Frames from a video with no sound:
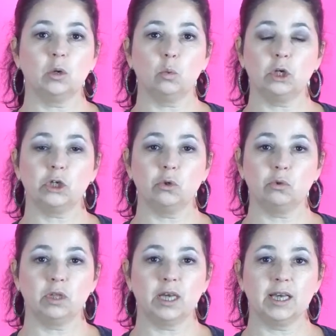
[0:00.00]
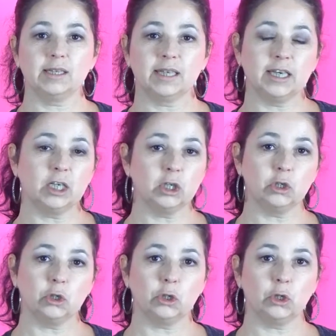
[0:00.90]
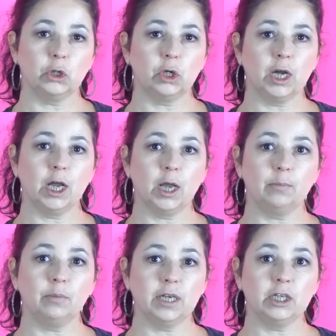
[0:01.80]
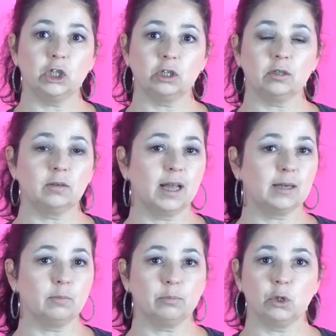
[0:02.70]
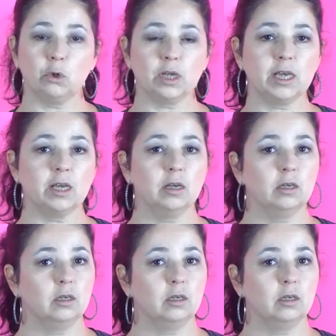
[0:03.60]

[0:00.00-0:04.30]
one or two things in your niche, like beauty,